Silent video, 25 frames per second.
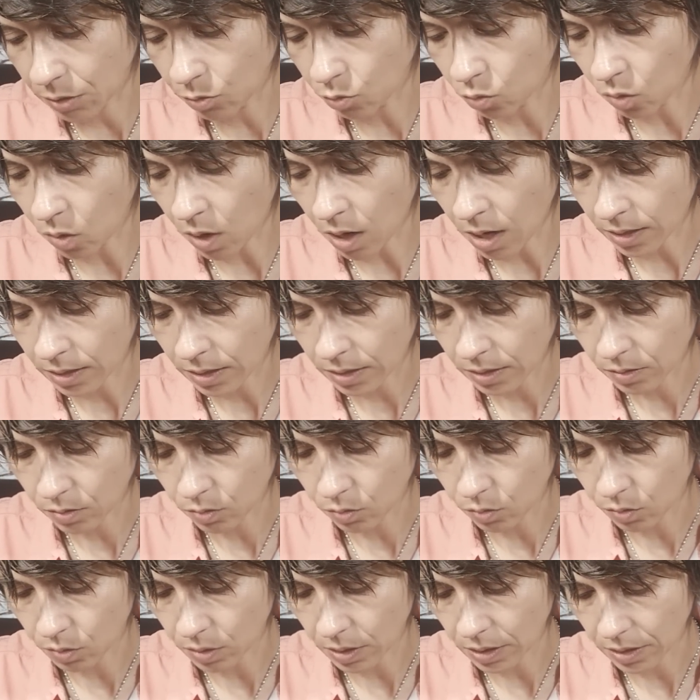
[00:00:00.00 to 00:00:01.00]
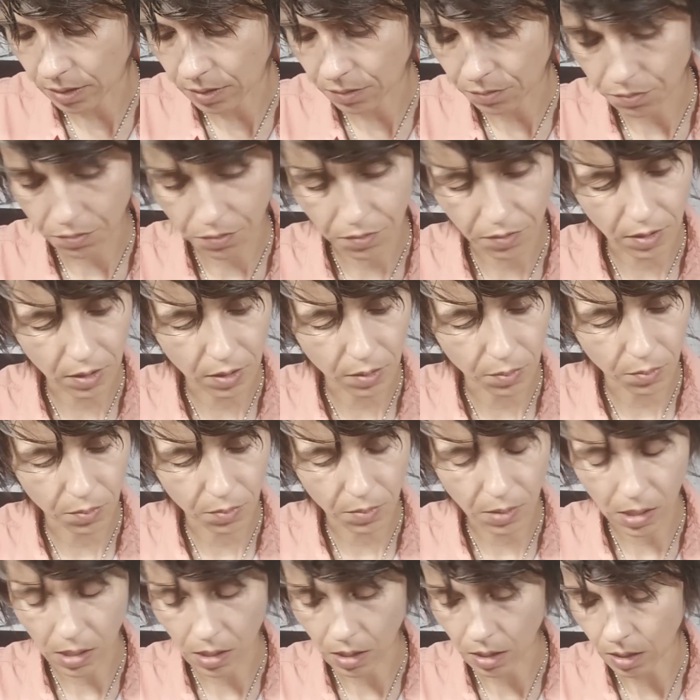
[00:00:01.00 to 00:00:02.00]
walking away
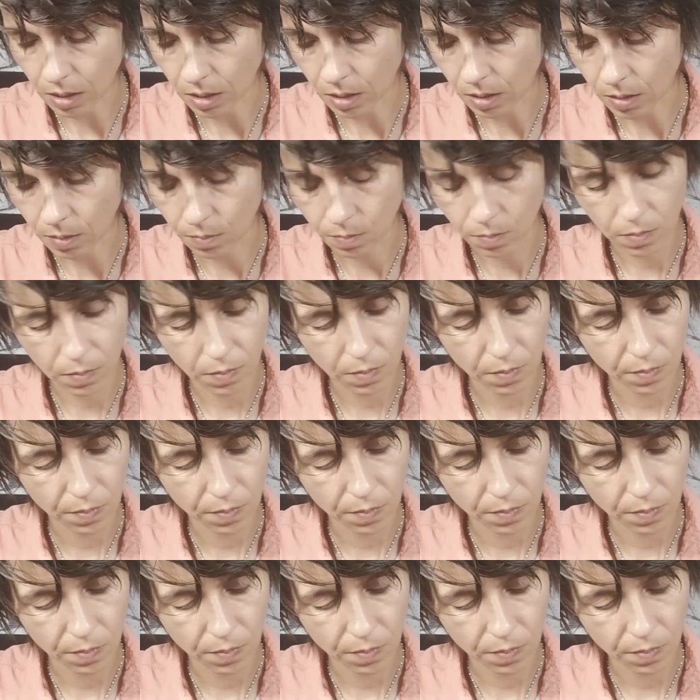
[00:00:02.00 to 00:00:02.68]
from um,